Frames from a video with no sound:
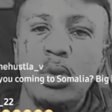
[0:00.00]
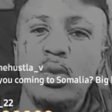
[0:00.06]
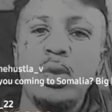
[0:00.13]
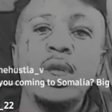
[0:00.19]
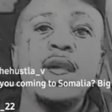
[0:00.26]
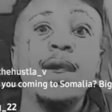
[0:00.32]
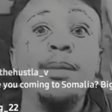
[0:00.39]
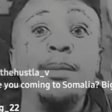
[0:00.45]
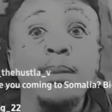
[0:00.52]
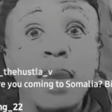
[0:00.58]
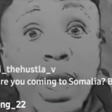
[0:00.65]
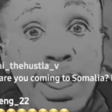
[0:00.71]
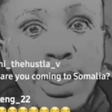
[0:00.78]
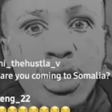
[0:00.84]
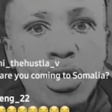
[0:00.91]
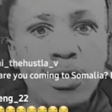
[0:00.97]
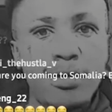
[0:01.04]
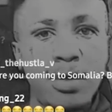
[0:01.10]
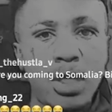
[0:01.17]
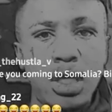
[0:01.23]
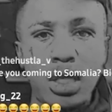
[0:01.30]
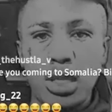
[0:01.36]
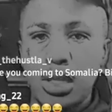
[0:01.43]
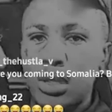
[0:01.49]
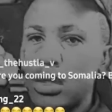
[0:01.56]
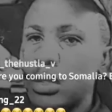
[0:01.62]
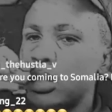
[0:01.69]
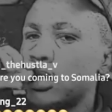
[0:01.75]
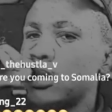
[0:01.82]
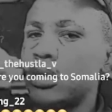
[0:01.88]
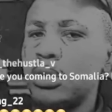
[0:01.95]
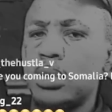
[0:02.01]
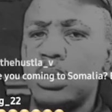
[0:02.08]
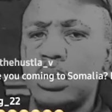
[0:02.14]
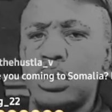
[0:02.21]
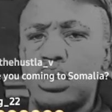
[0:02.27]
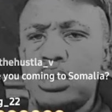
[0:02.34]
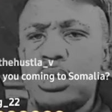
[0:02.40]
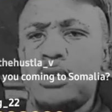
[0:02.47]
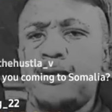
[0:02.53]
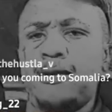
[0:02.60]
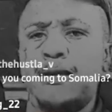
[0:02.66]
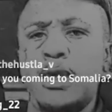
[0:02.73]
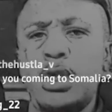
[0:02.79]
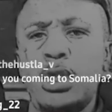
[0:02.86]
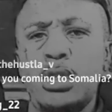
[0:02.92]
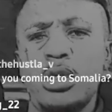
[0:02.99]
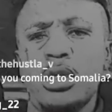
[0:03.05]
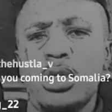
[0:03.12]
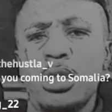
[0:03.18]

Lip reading: We get money over there. The fuck?